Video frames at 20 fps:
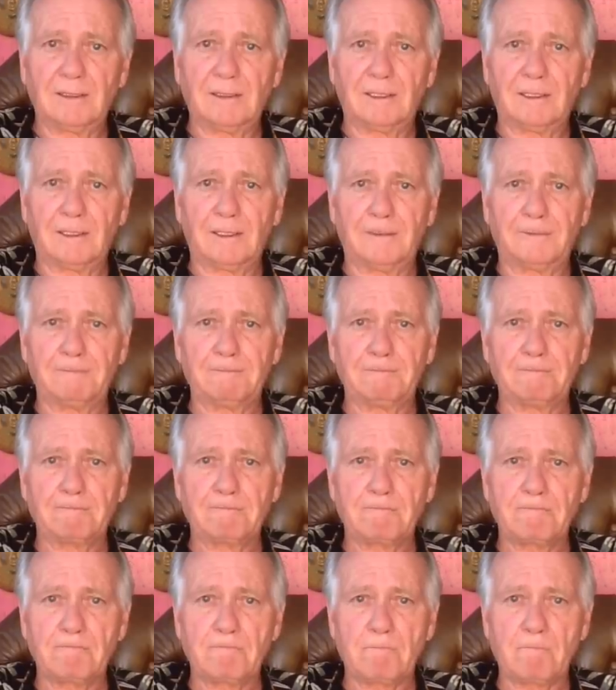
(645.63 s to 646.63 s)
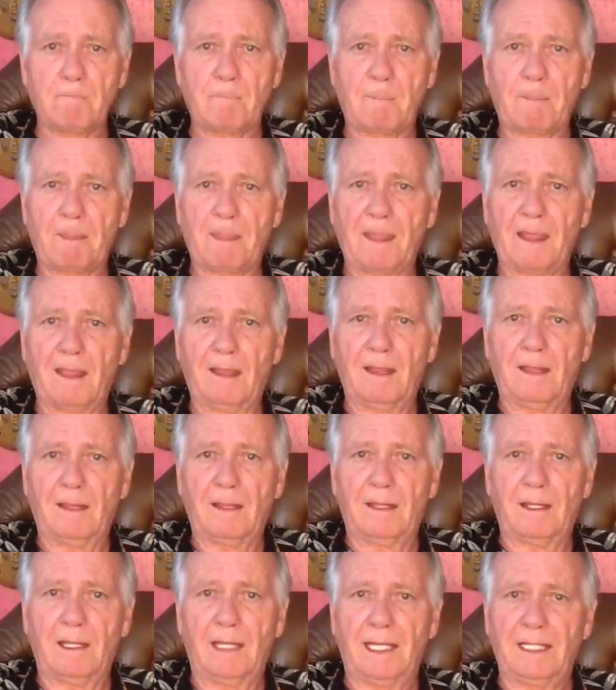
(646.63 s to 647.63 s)

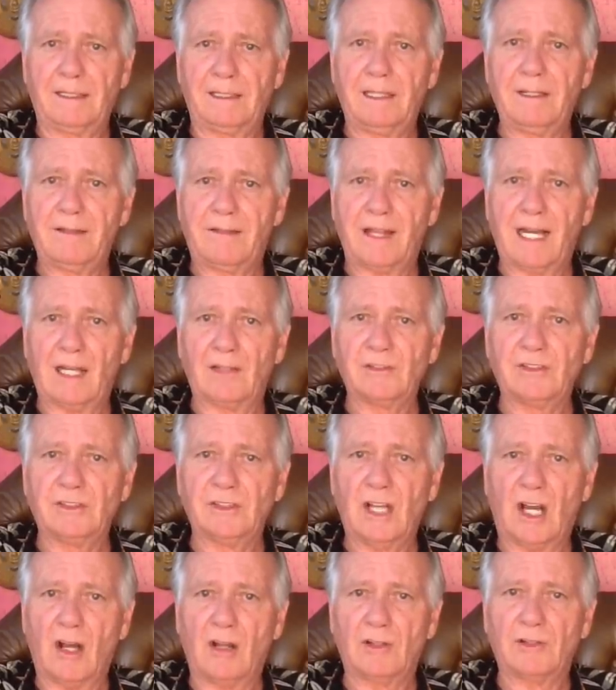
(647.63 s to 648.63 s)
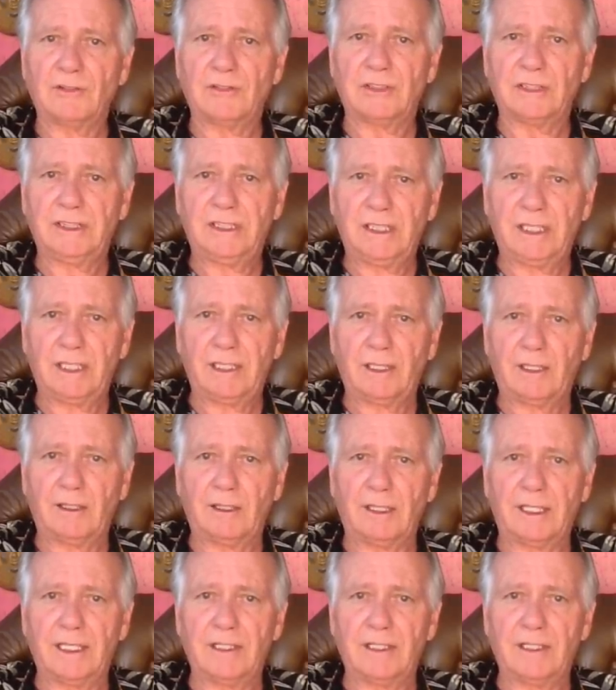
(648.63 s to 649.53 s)
$18,000 a year